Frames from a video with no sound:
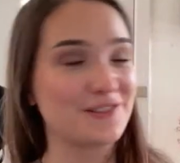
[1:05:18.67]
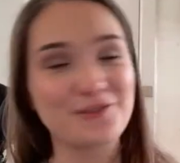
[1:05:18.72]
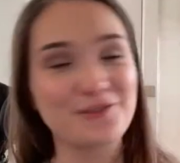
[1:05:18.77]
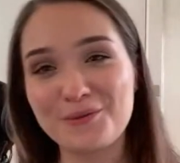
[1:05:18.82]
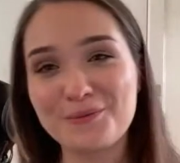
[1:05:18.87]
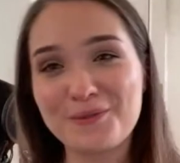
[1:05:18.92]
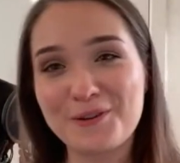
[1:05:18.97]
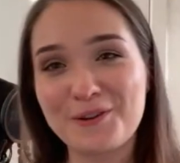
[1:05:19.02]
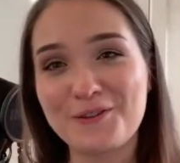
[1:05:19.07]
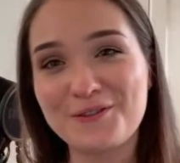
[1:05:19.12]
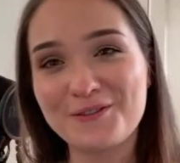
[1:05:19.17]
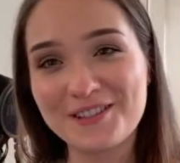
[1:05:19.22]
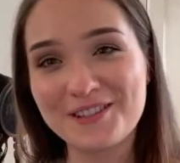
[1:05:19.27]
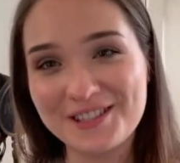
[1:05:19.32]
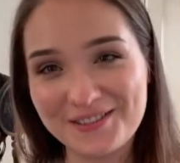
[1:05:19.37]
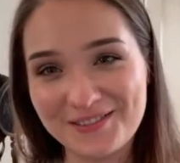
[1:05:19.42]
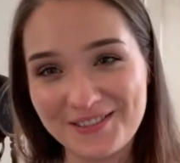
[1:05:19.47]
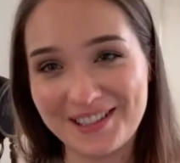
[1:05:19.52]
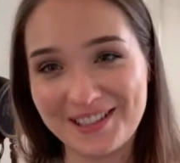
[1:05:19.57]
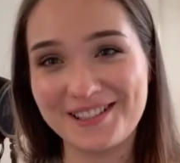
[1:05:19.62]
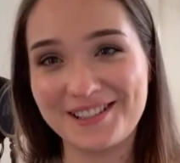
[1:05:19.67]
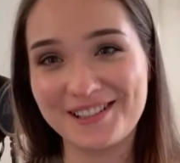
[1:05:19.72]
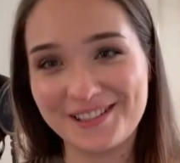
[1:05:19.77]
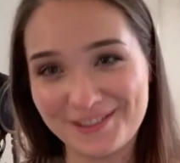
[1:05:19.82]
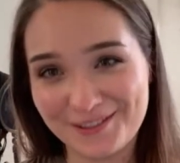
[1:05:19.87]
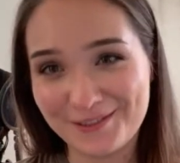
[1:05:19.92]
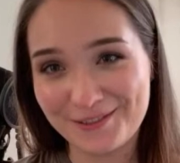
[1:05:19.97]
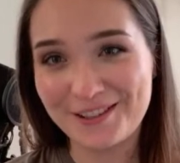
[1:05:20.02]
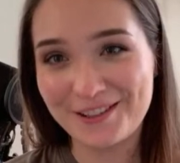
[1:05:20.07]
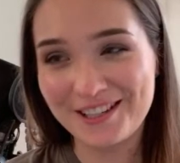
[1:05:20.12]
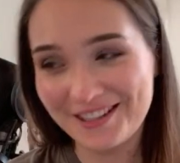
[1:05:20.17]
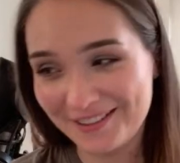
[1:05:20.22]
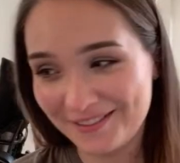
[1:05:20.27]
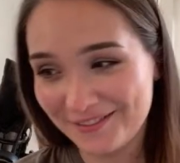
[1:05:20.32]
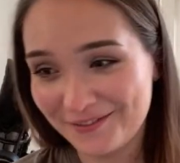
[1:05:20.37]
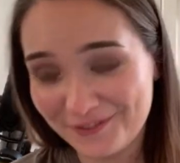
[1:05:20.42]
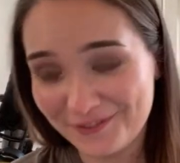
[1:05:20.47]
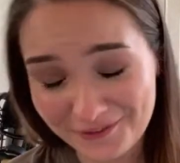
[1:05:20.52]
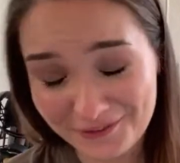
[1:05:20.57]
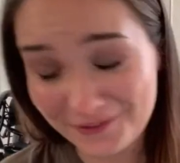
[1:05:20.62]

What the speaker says: for improvements because it's already